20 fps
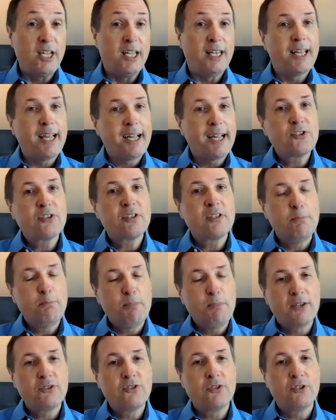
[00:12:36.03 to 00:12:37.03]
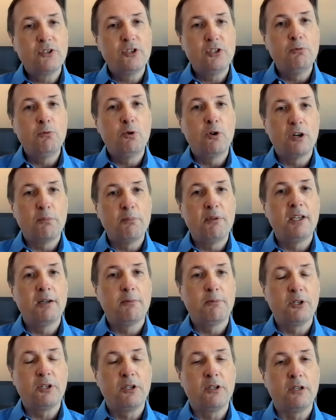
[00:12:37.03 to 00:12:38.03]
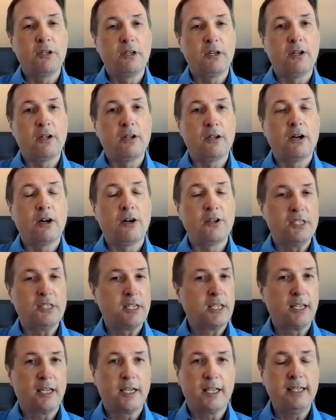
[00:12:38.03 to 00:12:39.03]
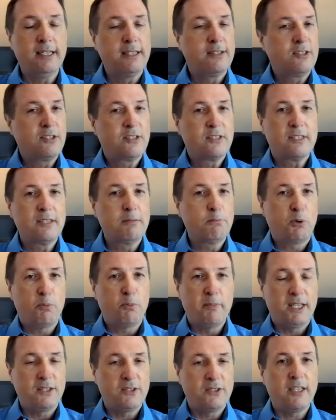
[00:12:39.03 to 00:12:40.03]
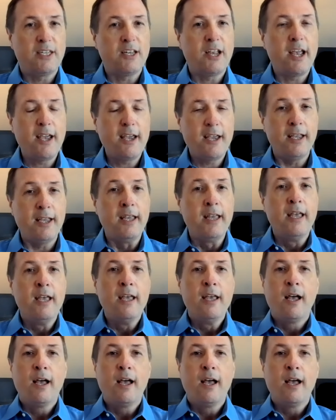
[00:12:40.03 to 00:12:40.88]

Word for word: And that's the message you want to be able to articulate. And it's a simple message. Hey,